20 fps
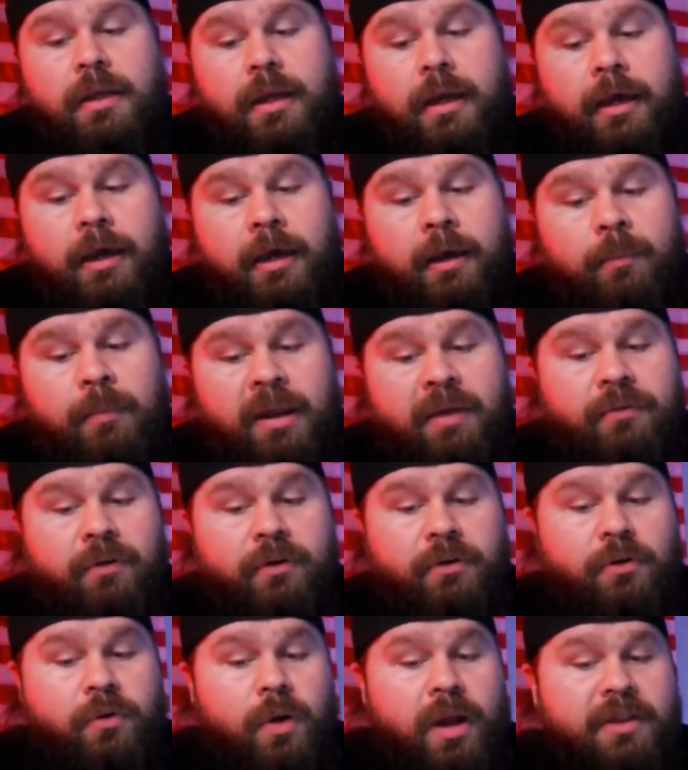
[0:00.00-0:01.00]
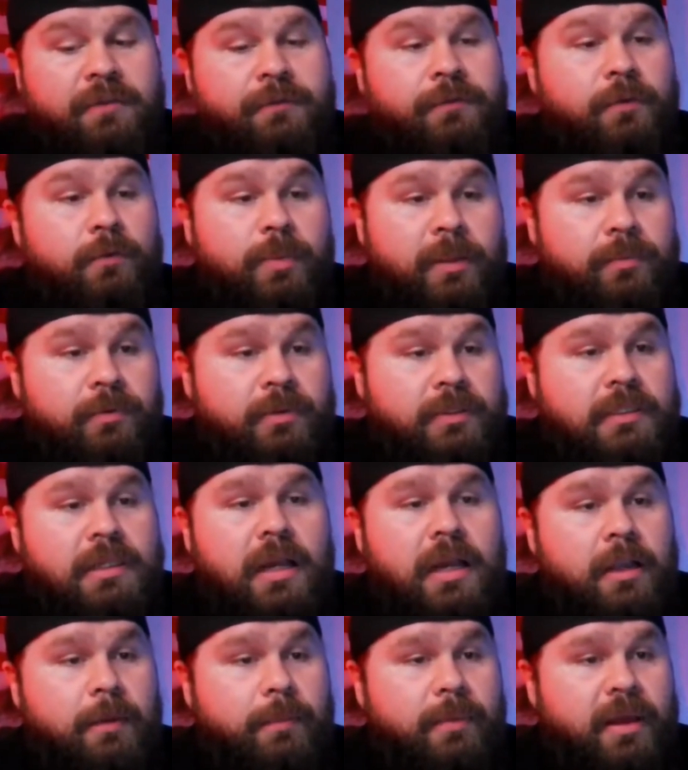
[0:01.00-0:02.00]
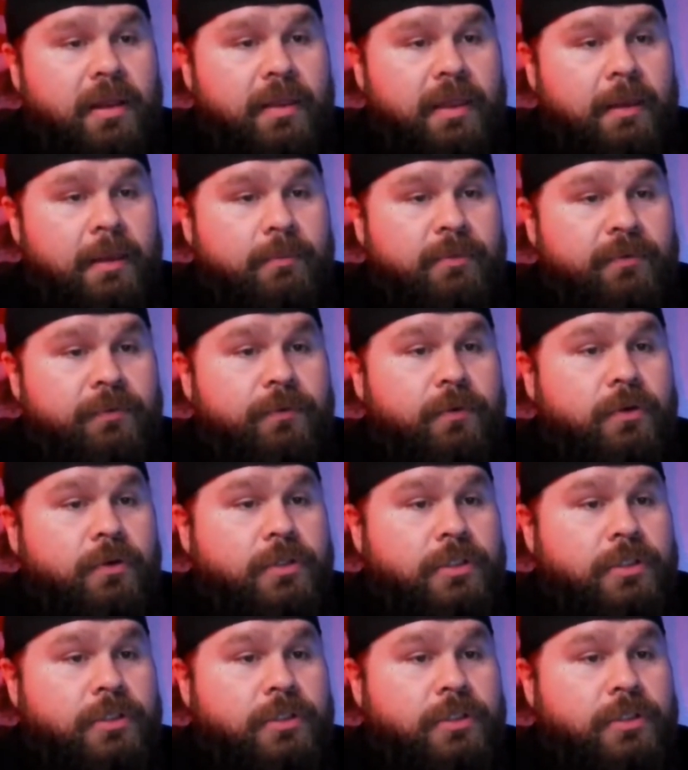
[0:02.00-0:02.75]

I've heard quite a few people talk about that before,